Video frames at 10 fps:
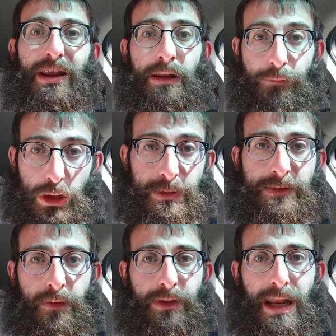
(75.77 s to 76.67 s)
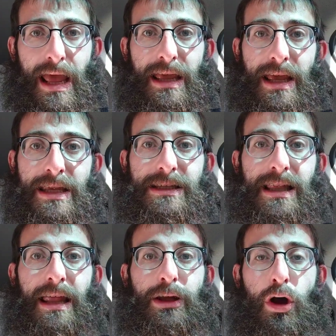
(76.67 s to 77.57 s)
The first mitzvah of today is
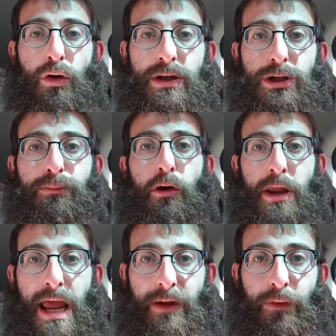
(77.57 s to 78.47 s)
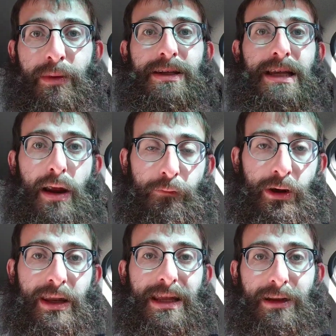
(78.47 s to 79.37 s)
that the Kohens should partake from the sin
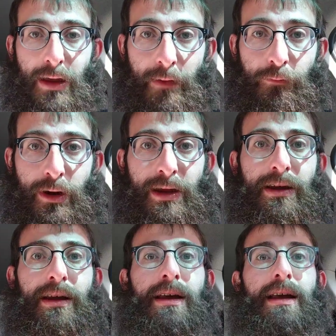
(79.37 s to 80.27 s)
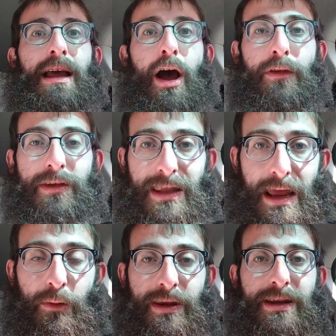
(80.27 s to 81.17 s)
offering and the guilt offering on the
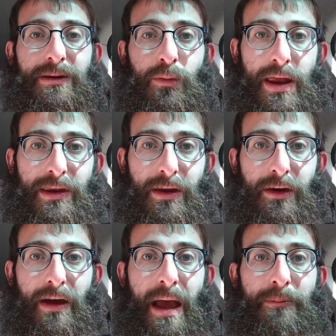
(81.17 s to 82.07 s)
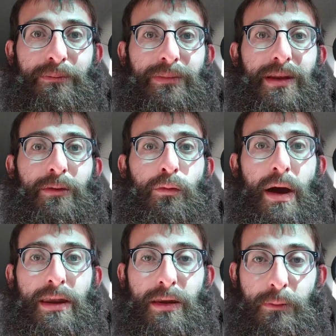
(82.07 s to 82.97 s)
day when
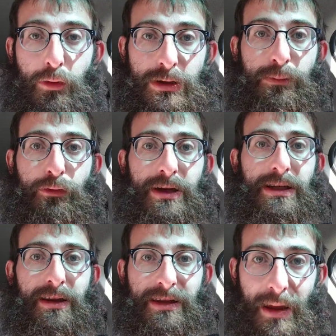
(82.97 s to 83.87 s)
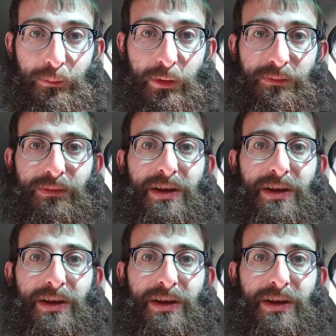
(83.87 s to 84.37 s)
the person brings it to the temple.